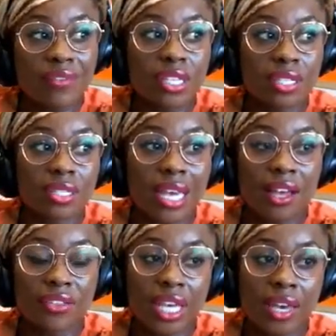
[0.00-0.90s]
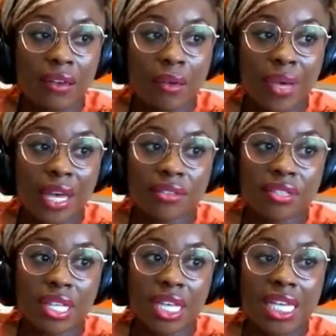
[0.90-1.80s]
evidence out there
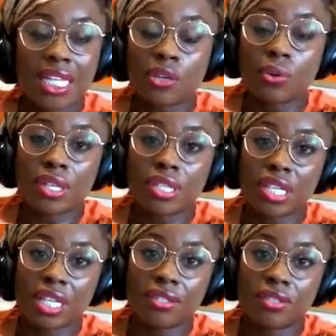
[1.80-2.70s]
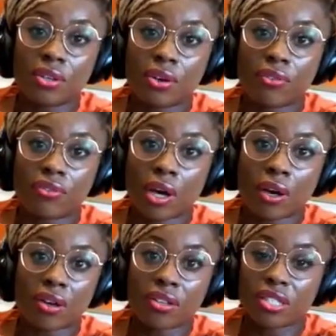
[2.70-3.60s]
about the healing qualities of
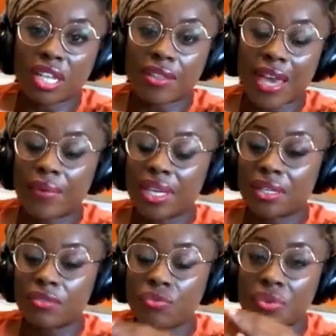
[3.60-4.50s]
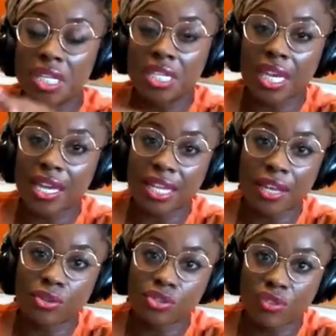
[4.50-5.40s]
art and how it can really take
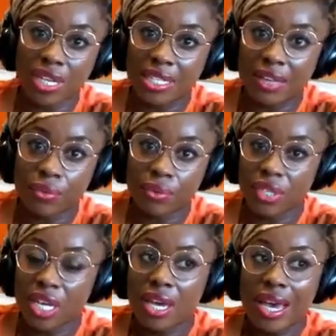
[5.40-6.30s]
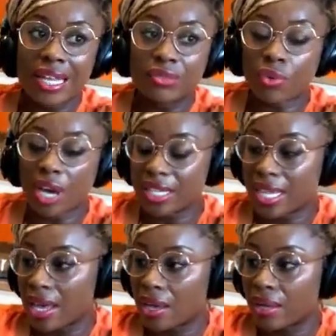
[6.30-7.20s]
down your stress levels. And
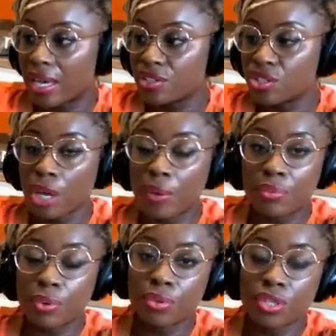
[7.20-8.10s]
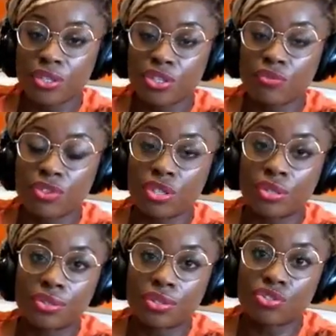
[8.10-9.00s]
right now, it's so important to
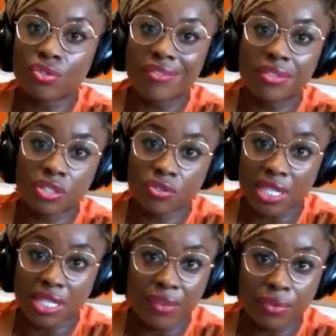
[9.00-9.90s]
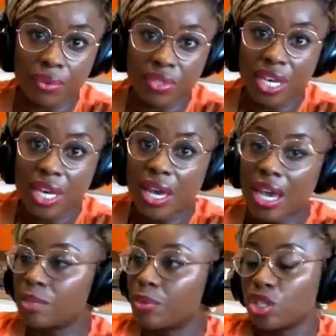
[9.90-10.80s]
reduce stress levels.
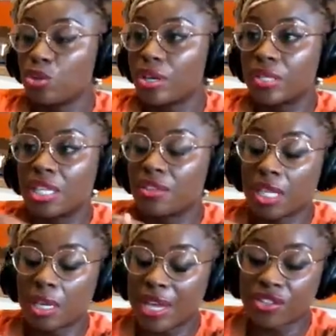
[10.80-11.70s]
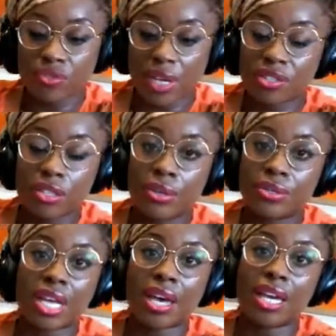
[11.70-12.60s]
Anybody who knows anything about stress
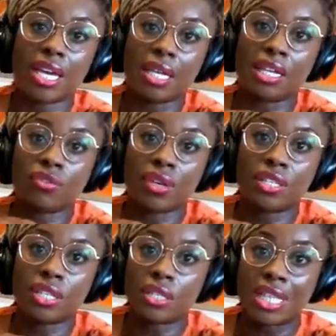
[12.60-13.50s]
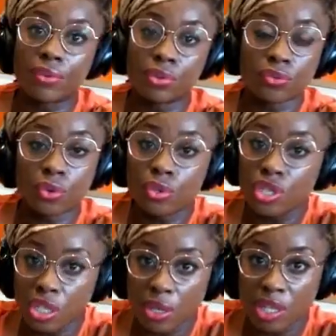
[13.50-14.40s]
knows that it increases levels of
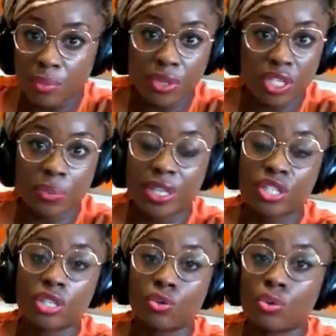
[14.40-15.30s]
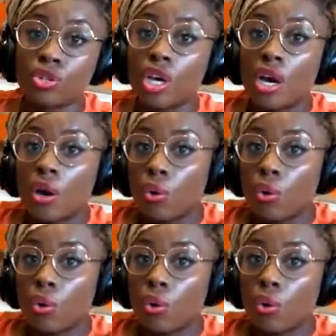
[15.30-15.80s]
cortisol in the body, which can cause